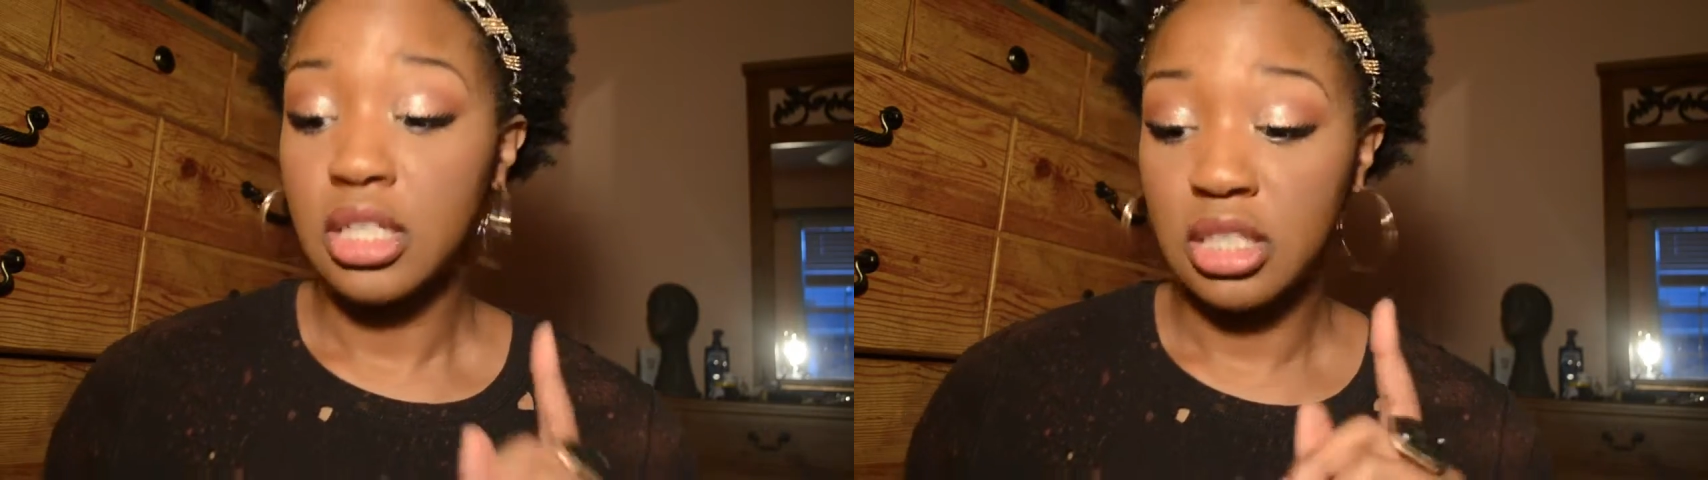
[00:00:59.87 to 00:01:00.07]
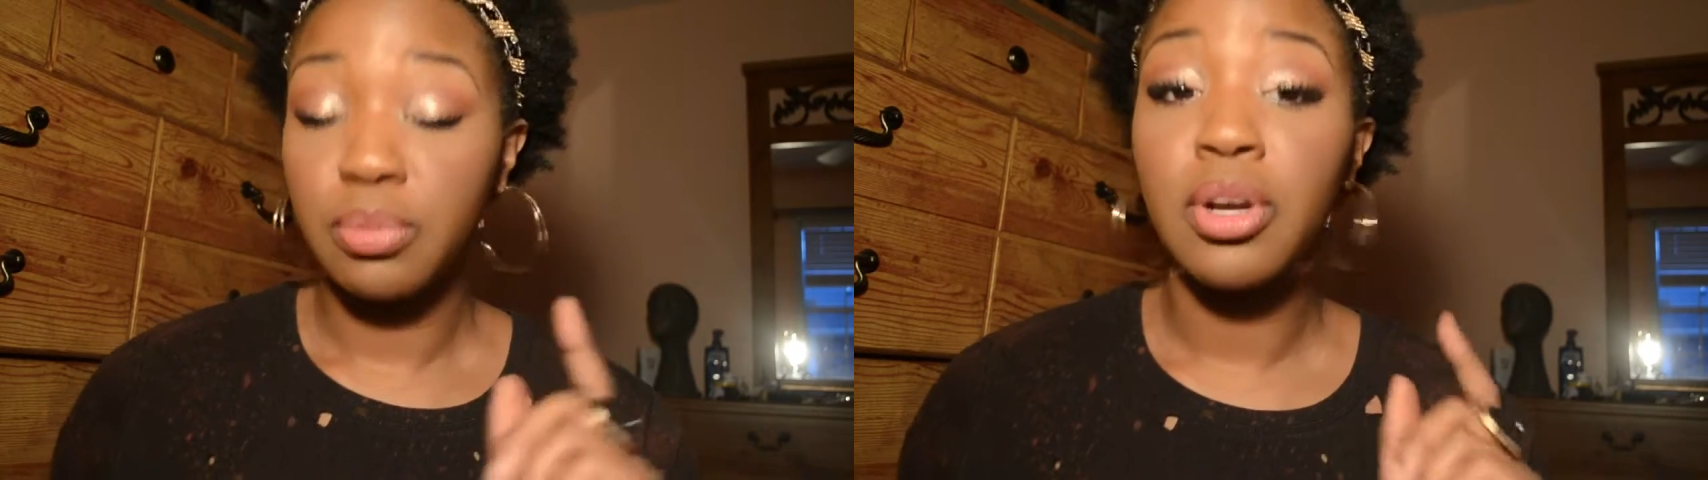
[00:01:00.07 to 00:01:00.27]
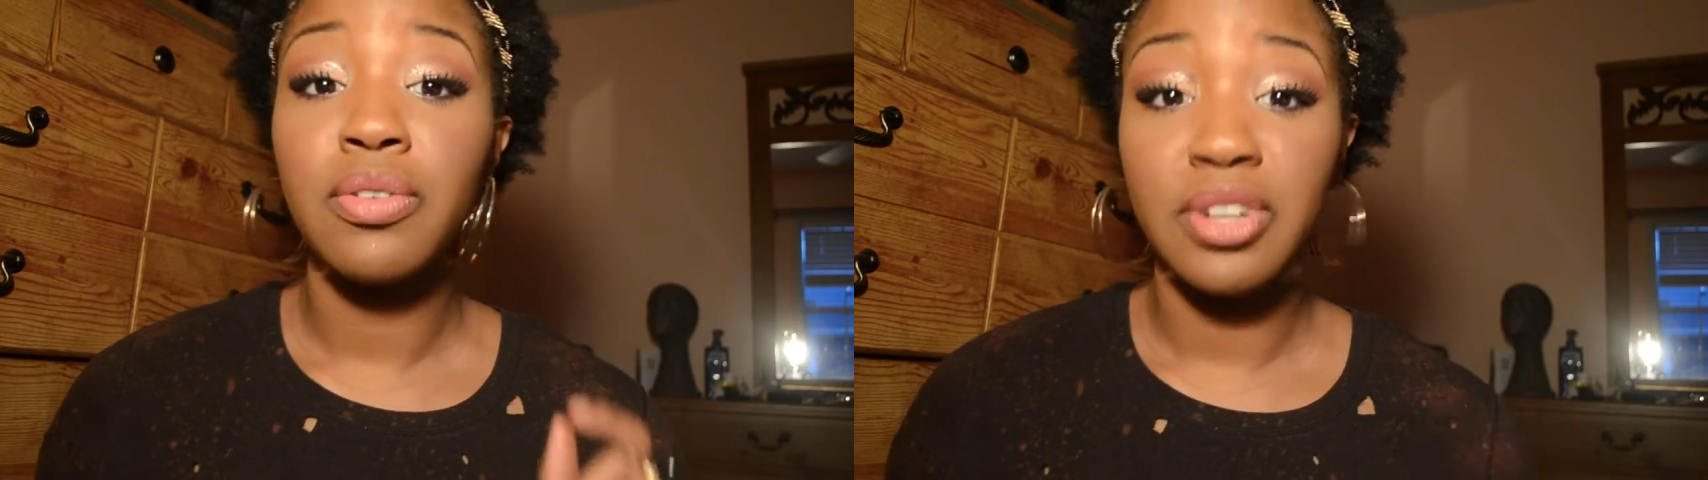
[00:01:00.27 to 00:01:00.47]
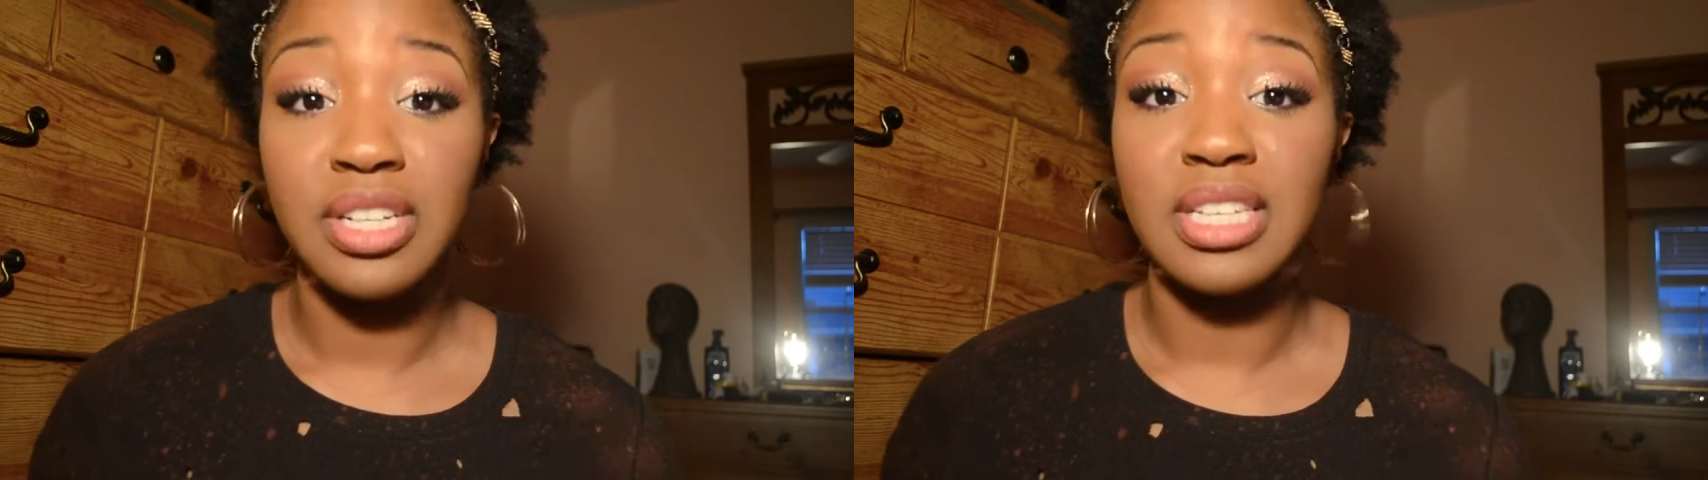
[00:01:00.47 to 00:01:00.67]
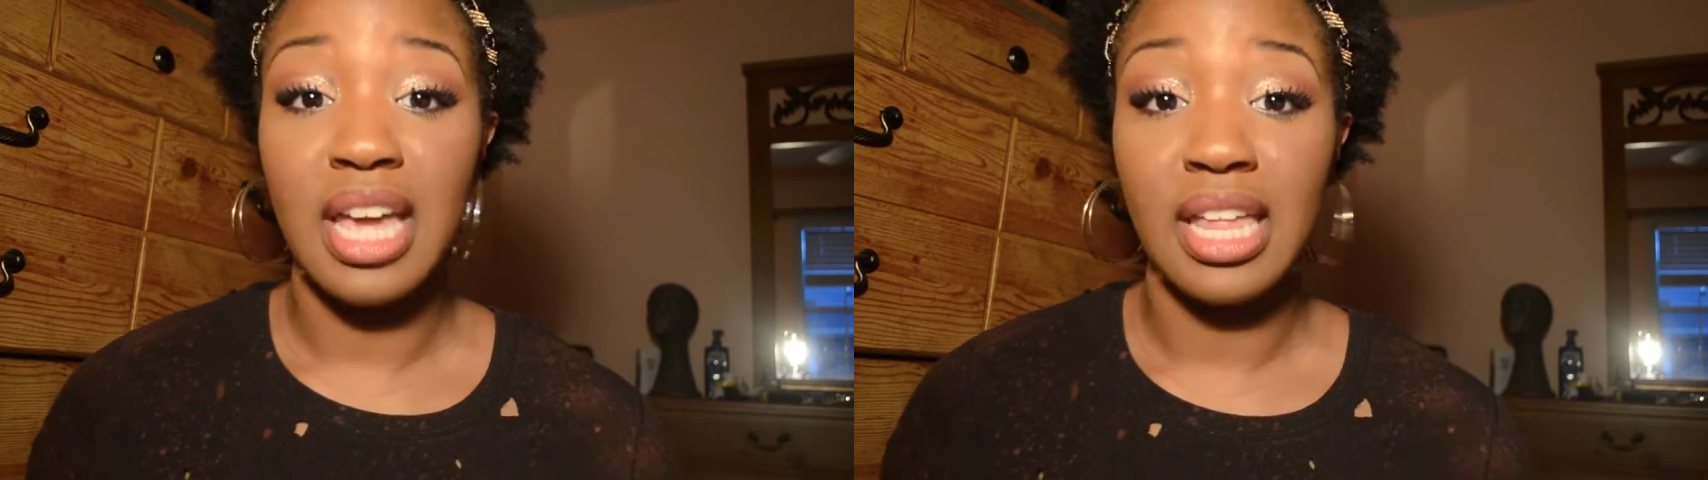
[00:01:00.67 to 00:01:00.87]
She put her foot in
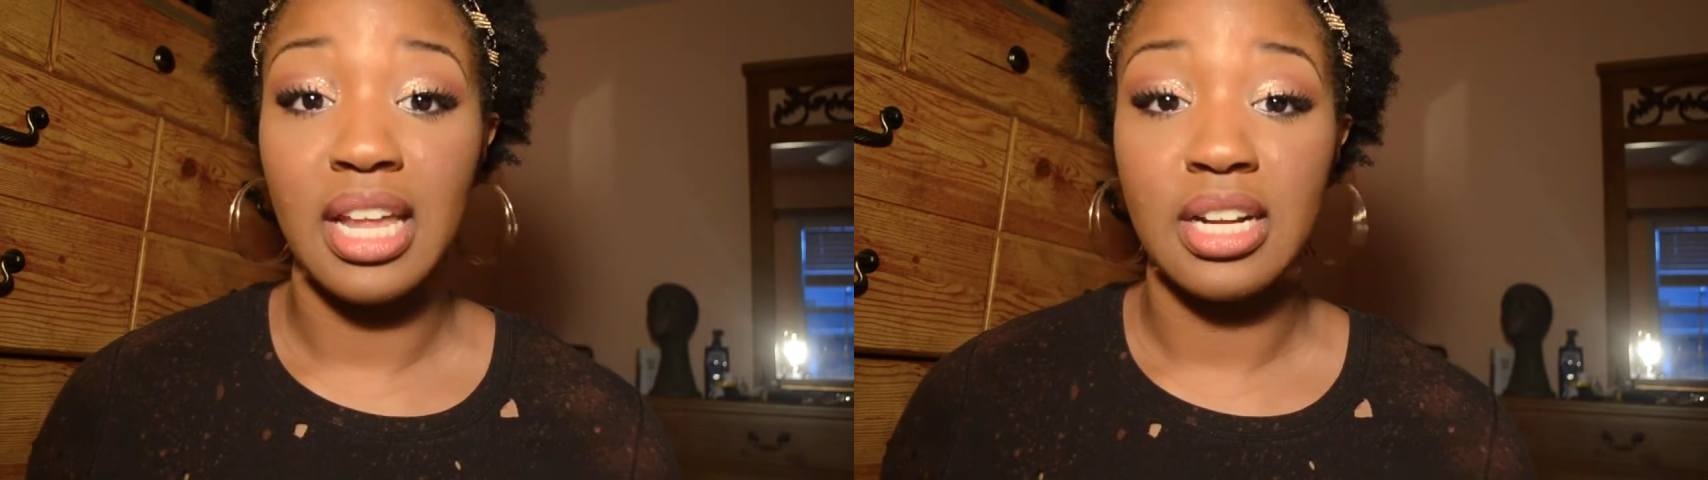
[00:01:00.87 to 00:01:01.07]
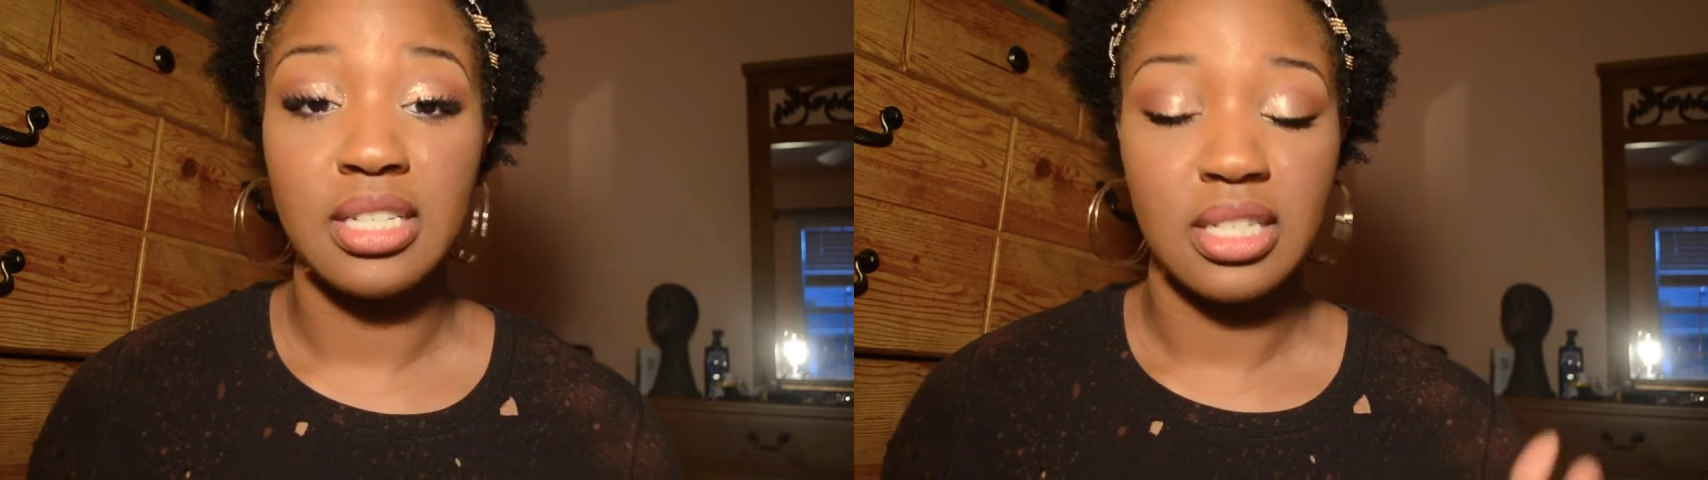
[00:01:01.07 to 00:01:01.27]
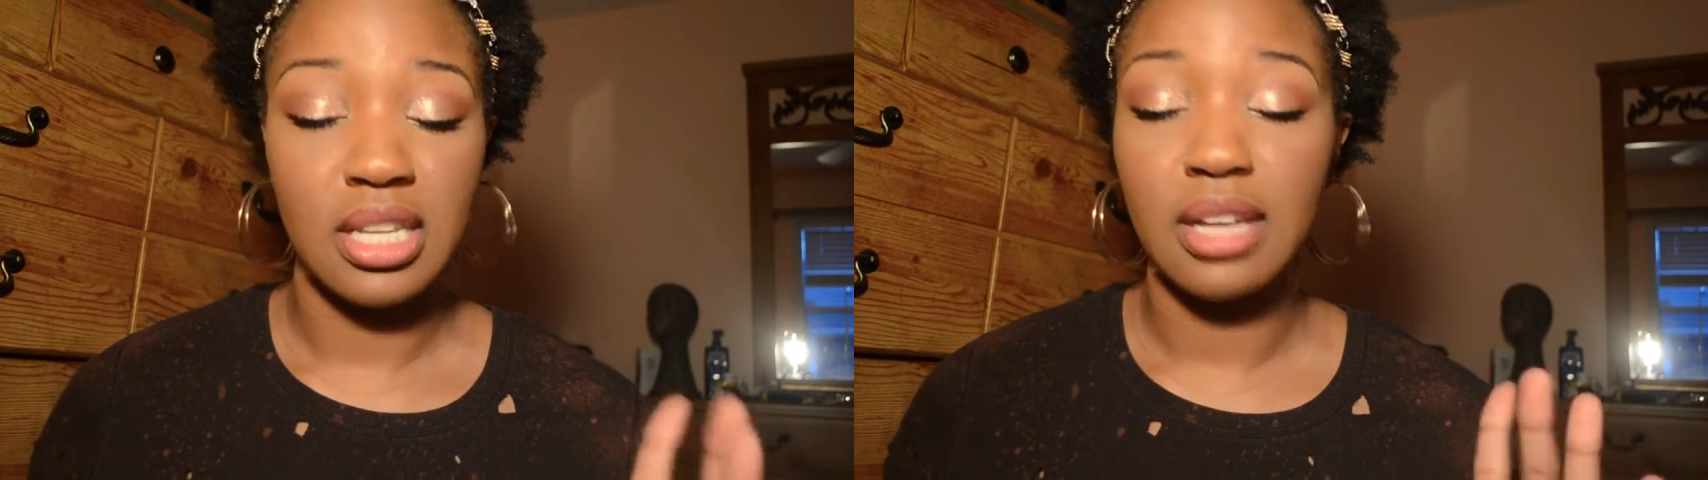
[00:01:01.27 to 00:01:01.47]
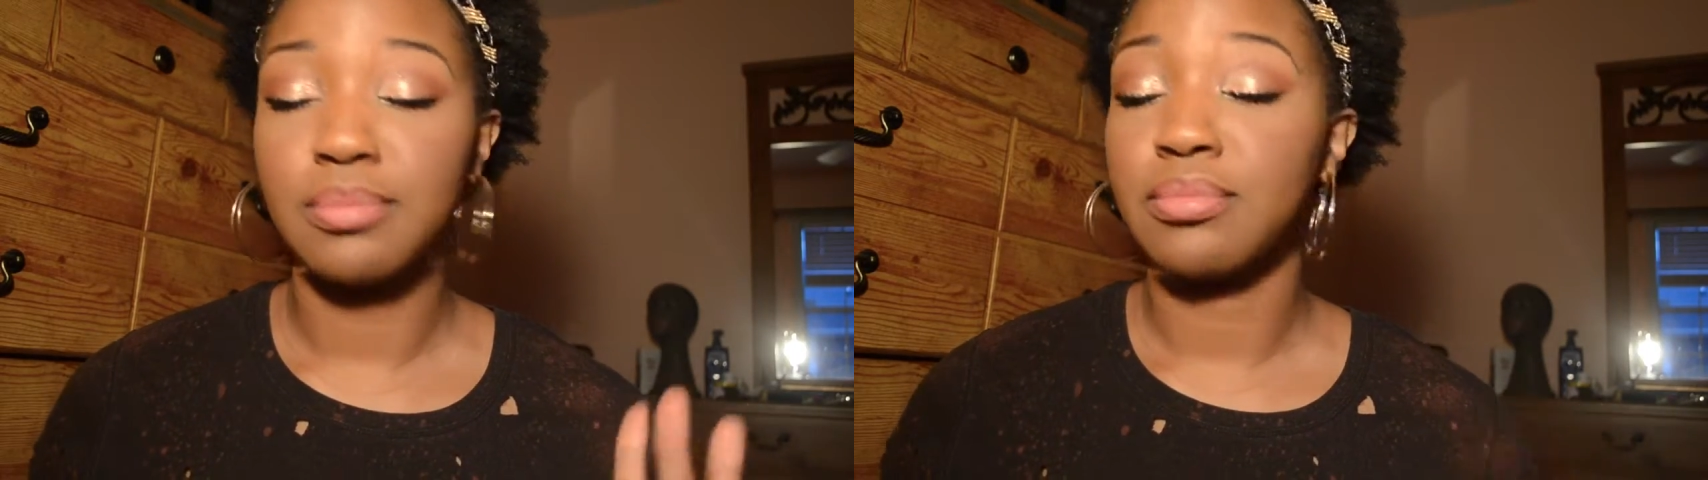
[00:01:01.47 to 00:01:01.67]
these highlighters.